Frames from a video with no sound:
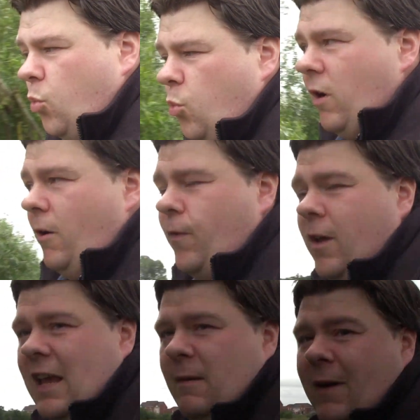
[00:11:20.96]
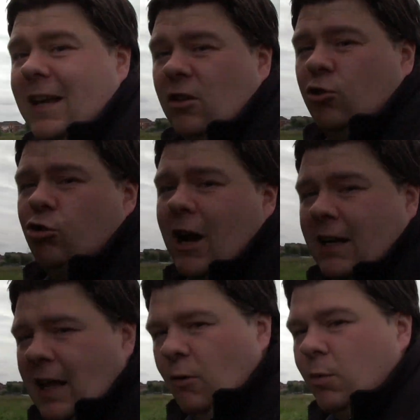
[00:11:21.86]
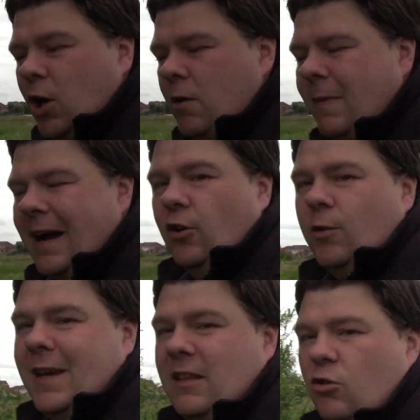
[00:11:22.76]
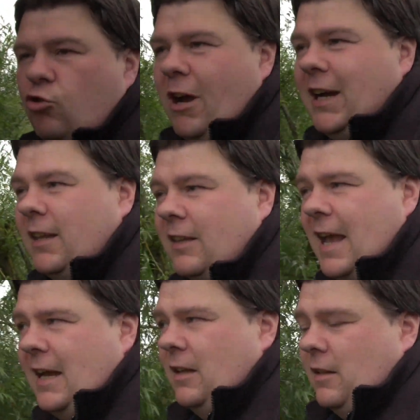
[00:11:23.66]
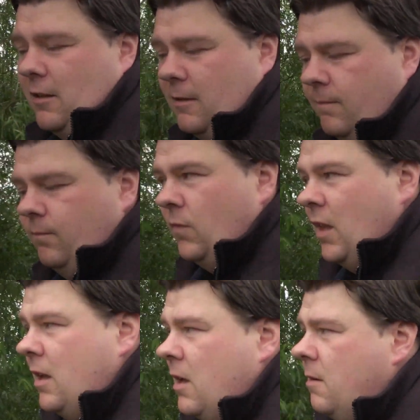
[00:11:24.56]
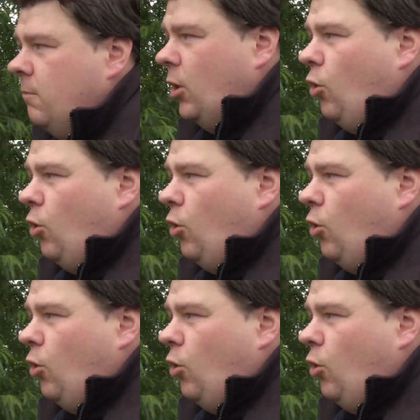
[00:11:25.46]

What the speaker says: we're off the beaten track now. We'll go back on the beaten track in a second. But